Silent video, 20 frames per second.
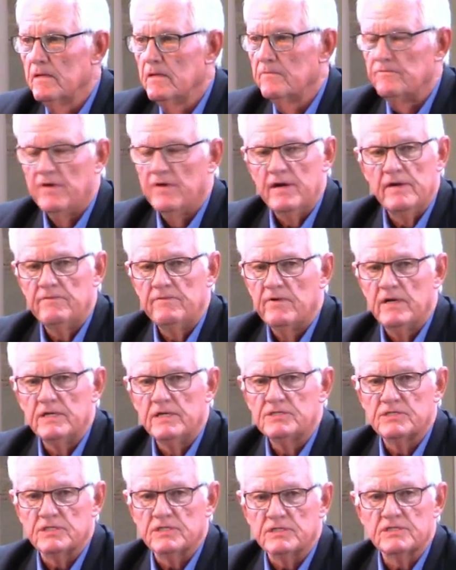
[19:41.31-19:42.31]
Very, very
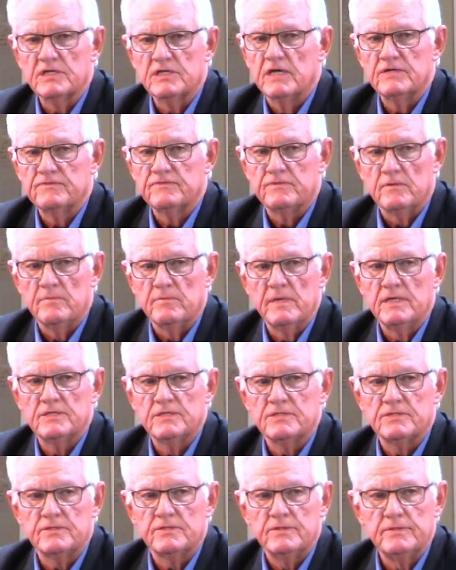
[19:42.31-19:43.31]
successful
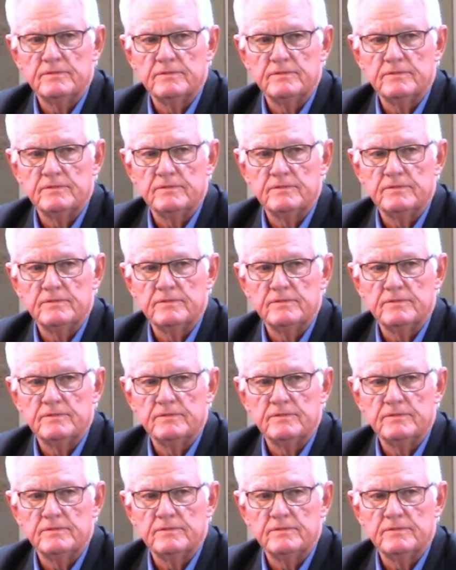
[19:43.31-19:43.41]
minister.